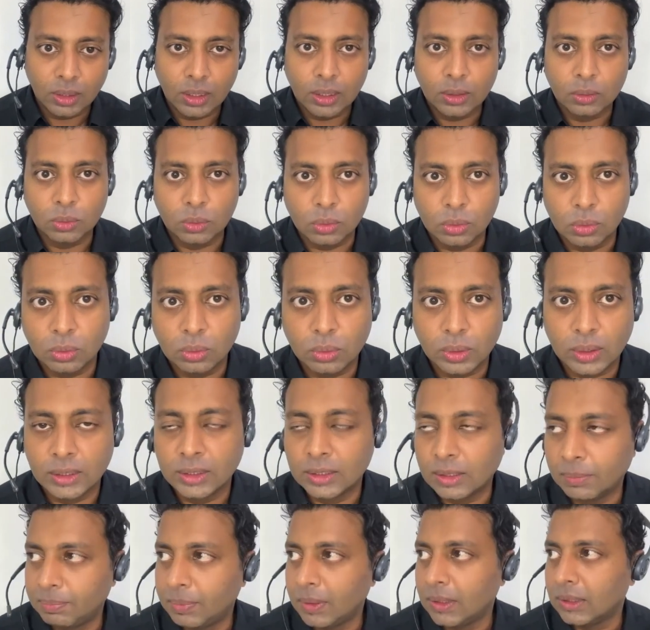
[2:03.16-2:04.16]
I don't know how to
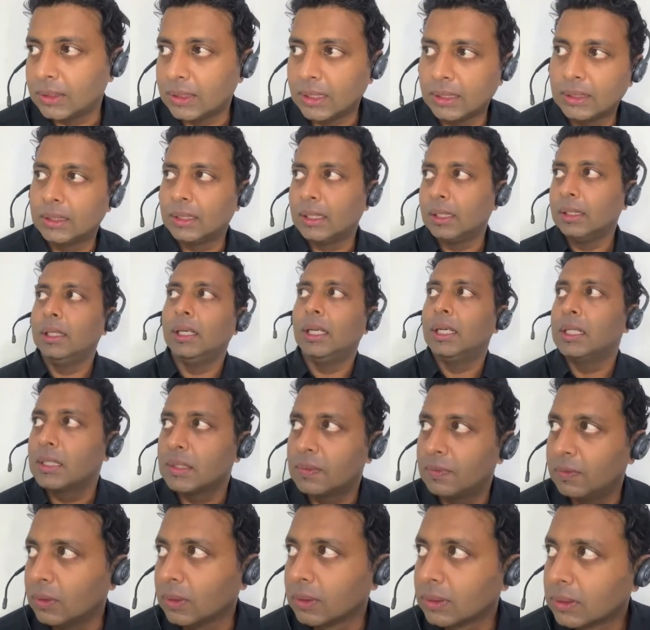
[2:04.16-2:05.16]
interpret Tan Kin
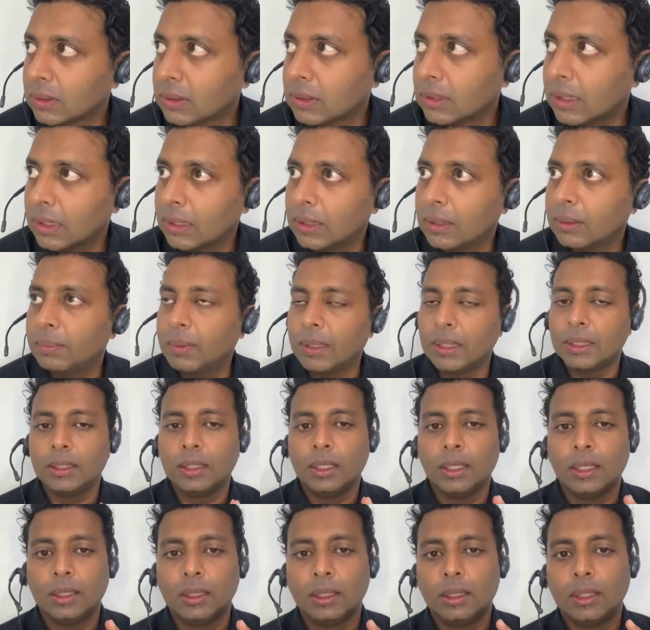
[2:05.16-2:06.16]
Lian's votes, uh,
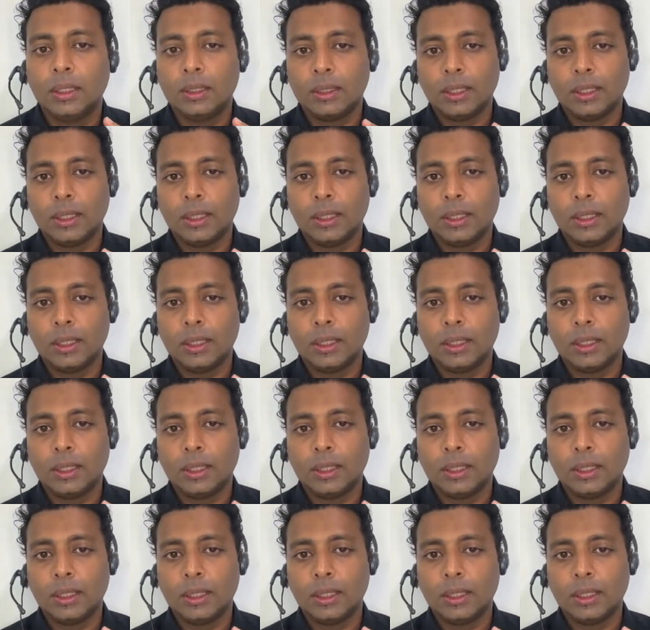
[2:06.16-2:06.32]
but uh,